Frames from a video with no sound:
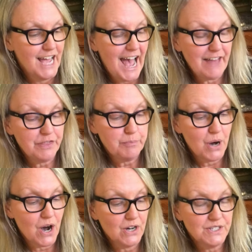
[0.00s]
At the
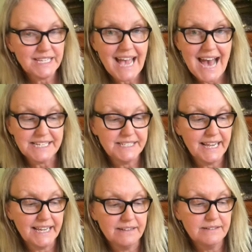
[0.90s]
pond,
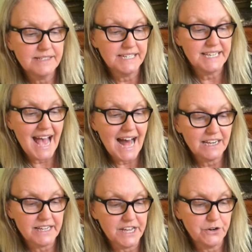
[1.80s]
cattails and
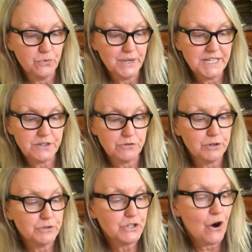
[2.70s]
alligator weeds
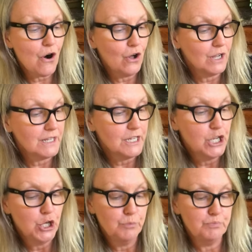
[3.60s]
grow tall.
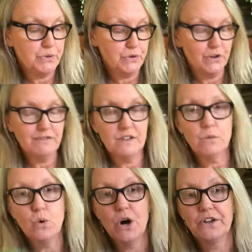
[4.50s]

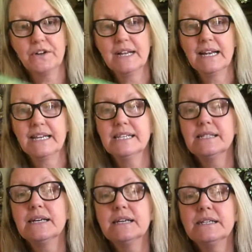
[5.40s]
Beautiful water
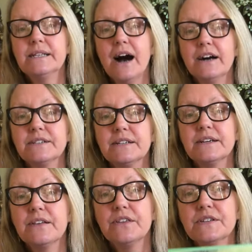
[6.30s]
lilies dot
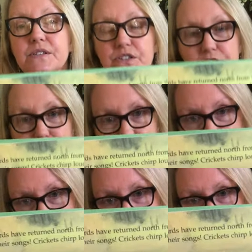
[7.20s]
the surface.